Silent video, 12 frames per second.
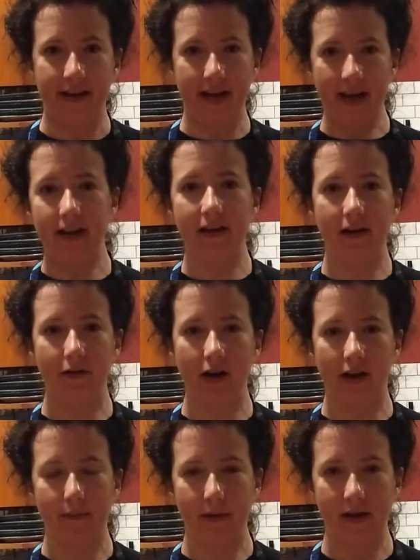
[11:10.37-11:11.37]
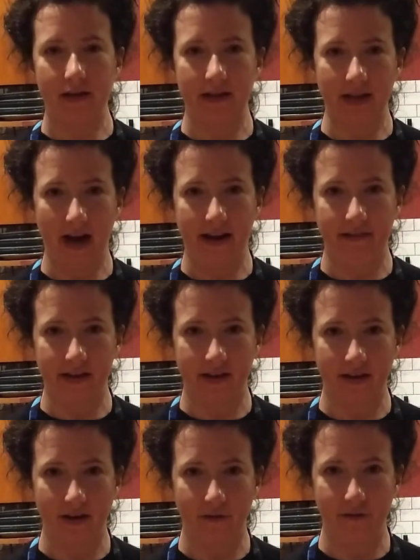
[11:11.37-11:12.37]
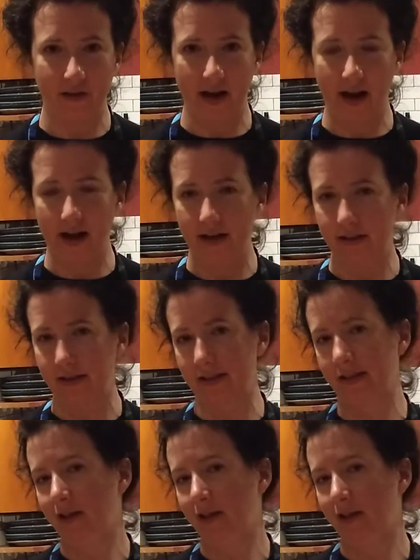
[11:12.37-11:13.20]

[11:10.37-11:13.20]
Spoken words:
cannot recommend highly enough that has